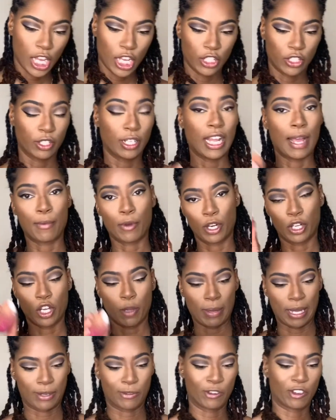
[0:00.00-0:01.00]
So now I'm gonna go
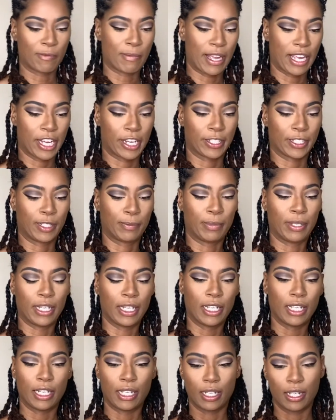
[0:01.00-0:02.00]
back with my
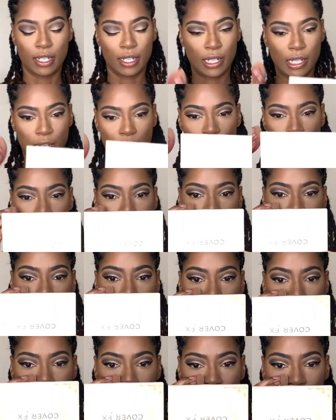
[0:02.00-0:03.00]
AIRSPUN,
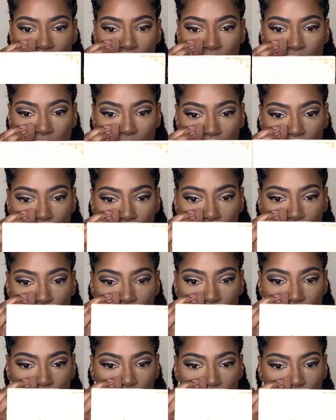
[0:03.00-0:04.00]
and I'm
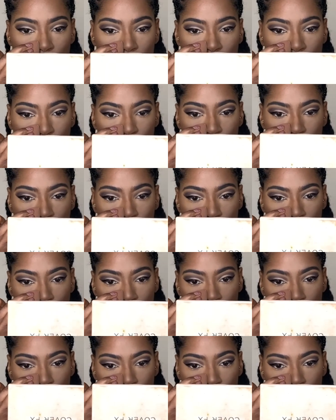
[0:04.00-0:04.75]
just going to